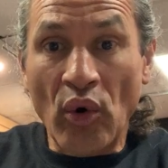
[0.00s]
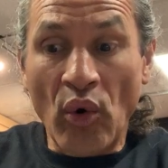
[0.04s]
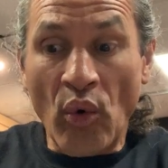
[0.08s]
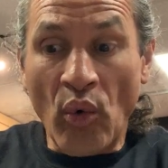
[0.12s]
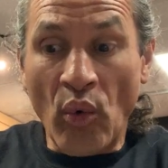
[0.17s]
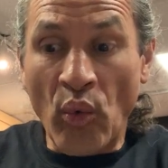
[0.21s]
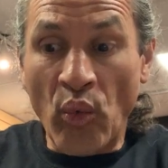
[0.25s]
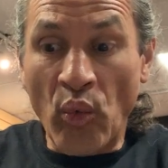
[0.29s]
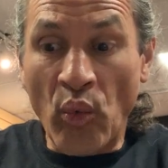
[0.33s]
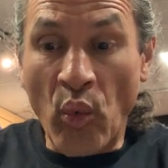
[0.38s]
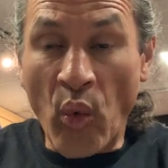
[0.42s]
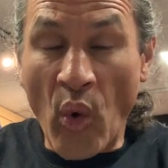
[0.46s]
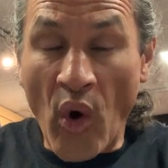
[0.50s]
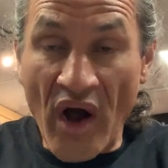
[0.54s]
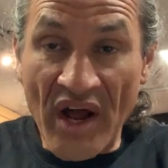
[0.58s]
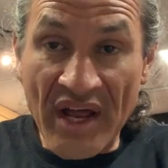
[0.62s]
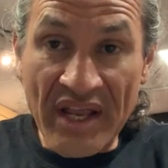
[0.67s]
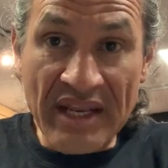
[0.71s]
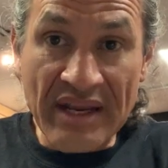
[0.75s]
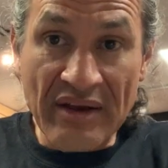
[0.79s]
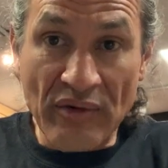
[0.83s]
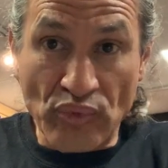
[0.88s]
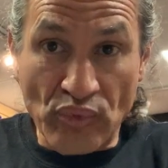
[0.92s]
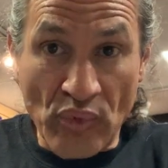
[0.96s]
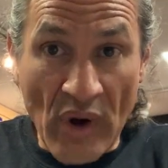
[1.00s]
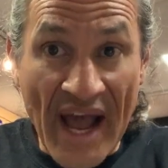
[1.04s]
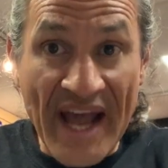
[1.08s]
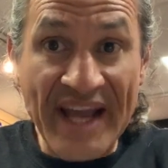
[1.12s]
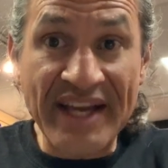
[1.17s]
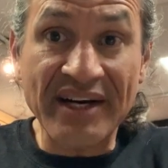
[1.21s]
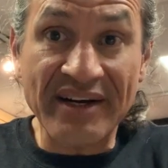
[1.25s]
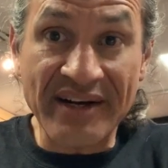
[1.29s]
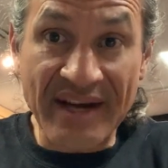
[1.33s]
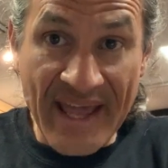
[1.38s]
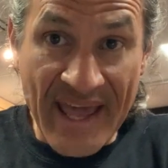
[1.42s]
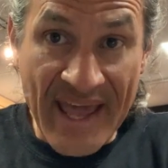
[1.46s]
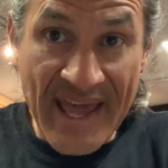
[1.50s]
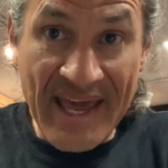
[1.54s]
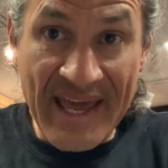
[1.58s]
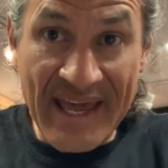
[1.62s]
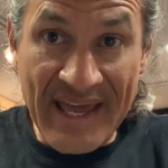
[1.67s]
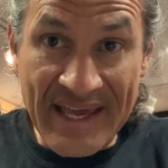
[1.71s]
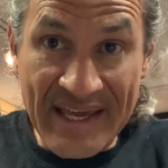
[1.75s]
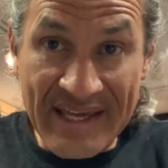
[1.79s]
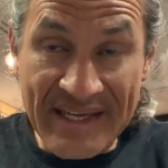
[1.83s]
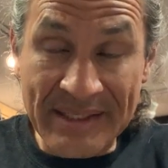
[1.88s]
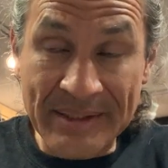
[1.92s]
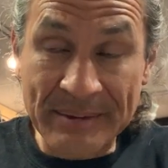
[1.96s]
One rider
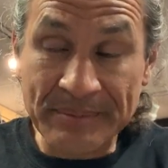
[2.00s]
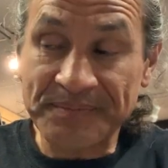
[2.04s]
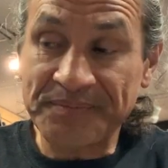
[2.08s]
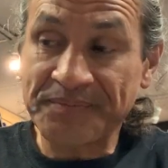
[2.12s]
A